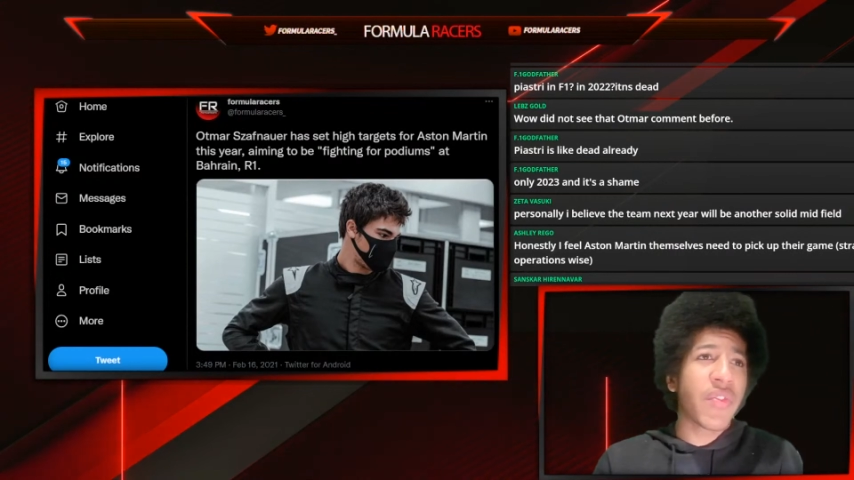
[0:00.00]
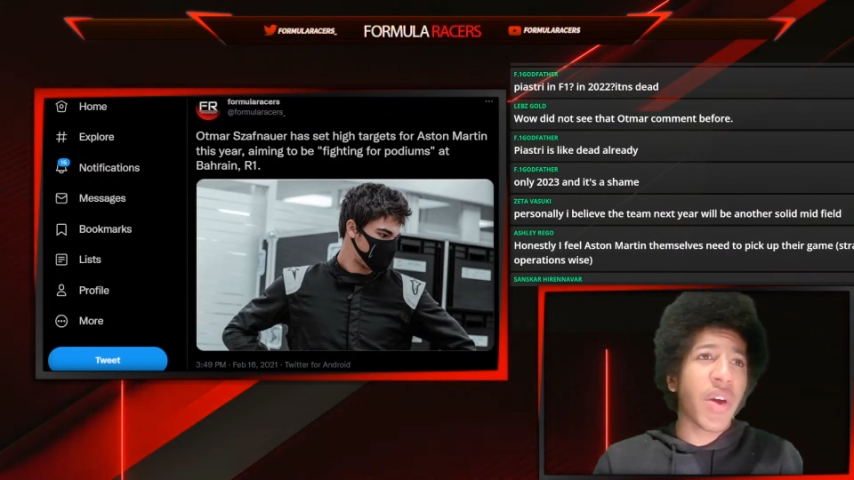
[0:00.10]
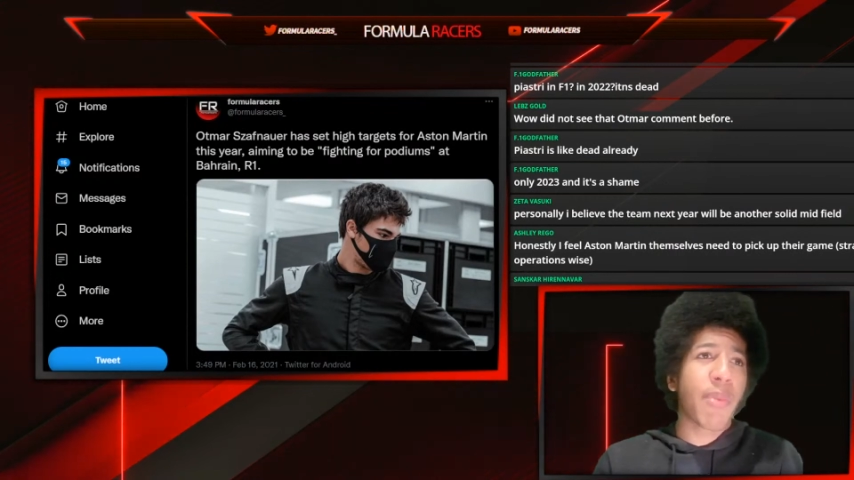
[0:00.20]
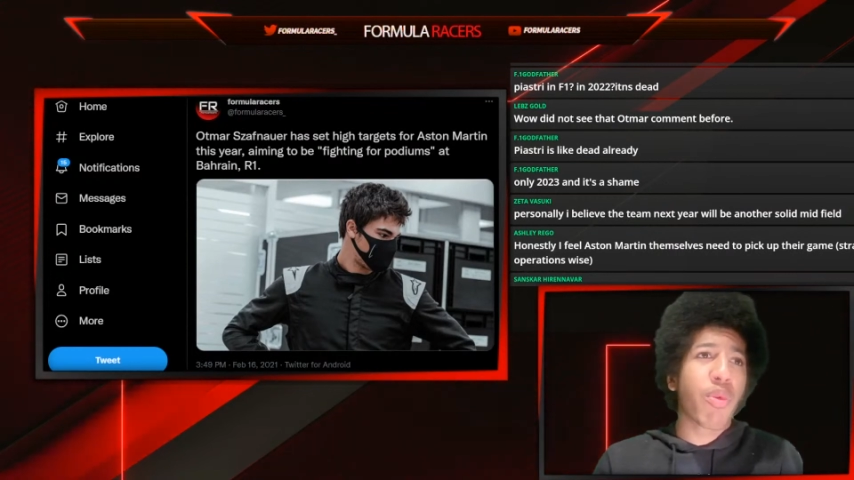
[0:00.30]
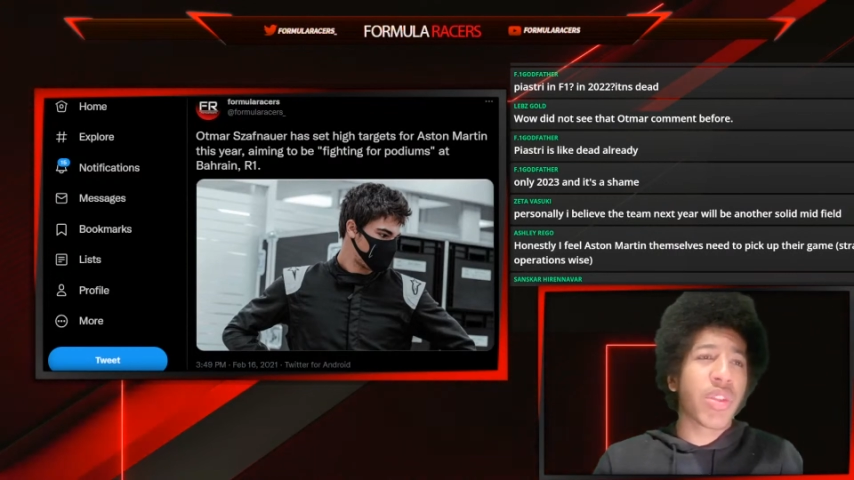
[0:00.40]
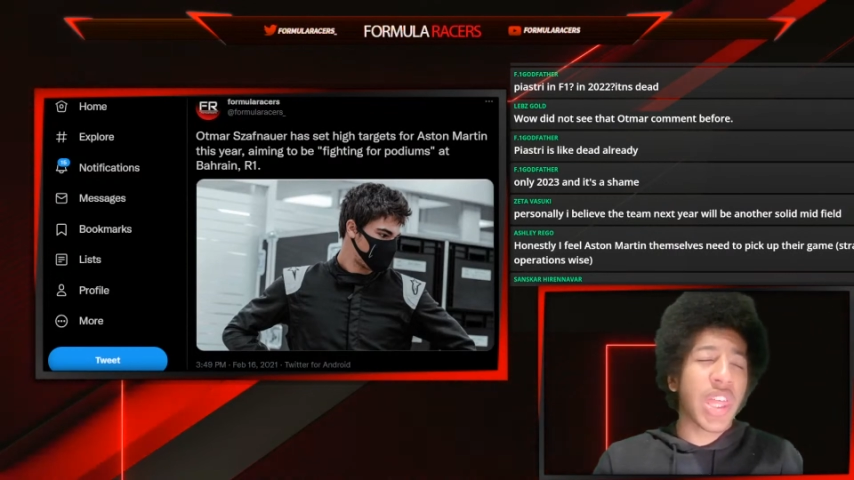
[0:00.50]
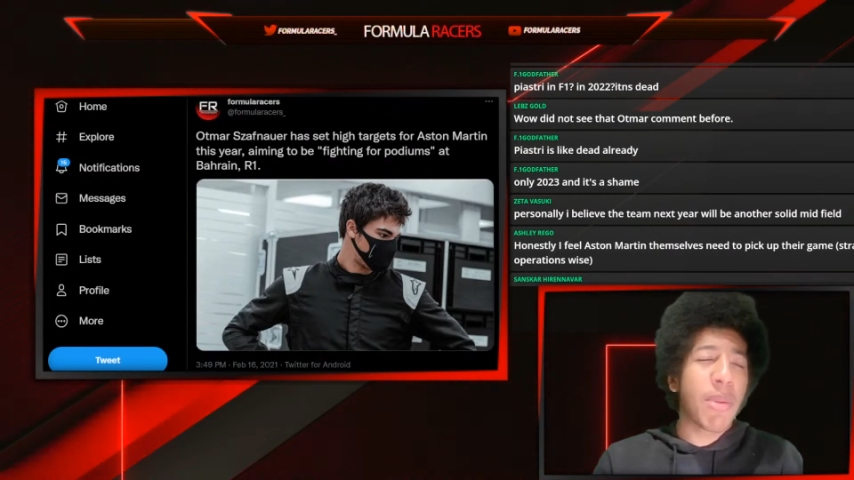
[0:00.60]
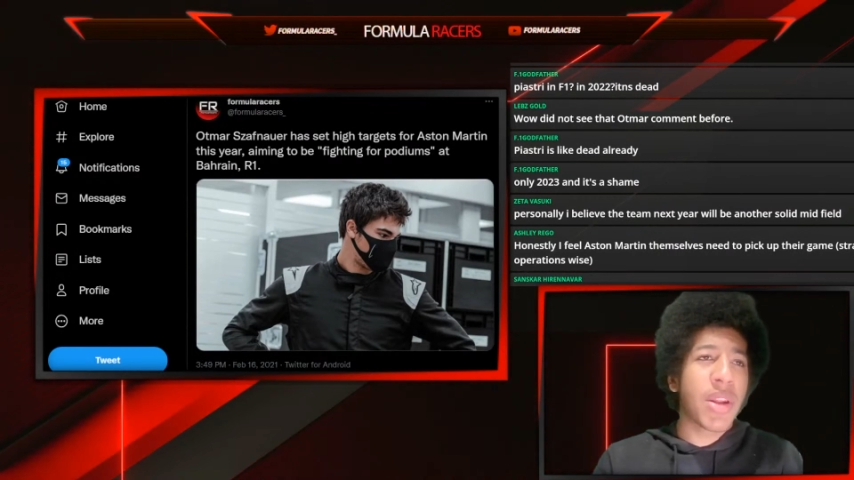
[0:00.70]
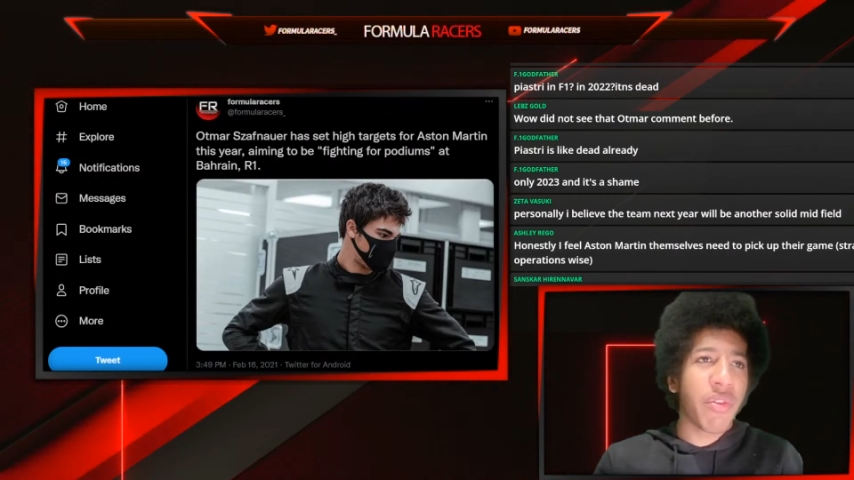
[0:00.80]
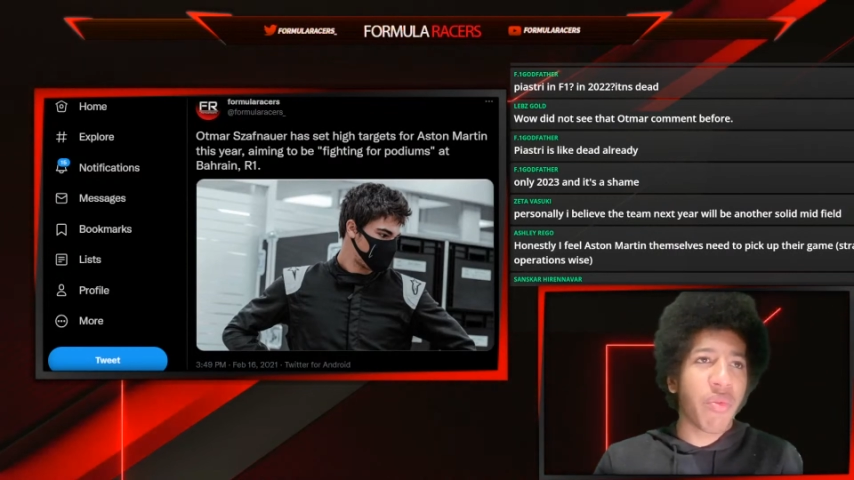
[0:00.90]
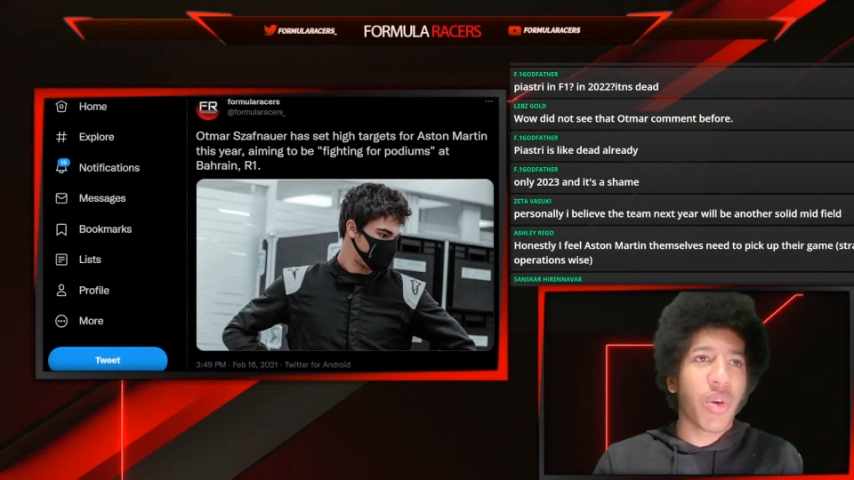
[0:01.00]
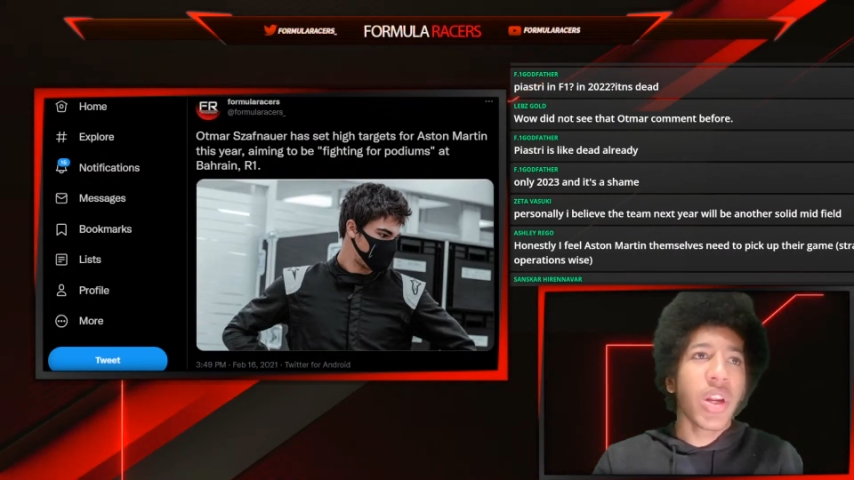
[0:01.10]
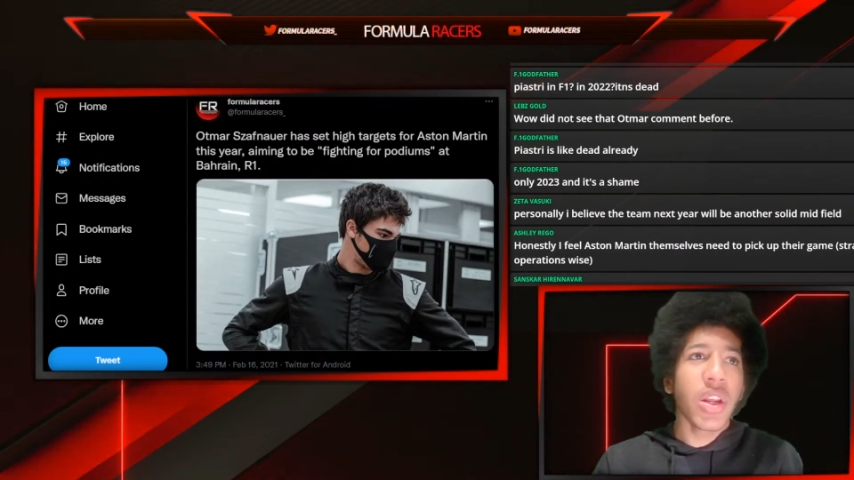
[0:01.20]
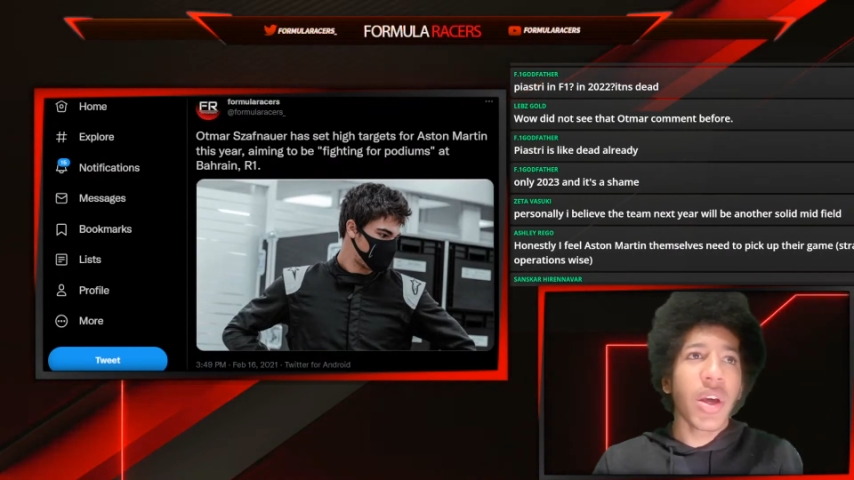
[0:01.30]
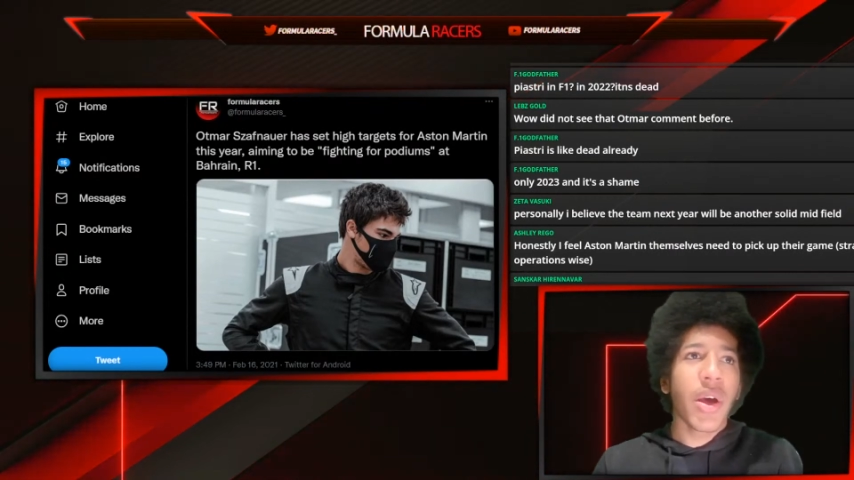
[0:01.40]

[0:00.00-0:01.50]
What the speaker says: a broad theme in F1.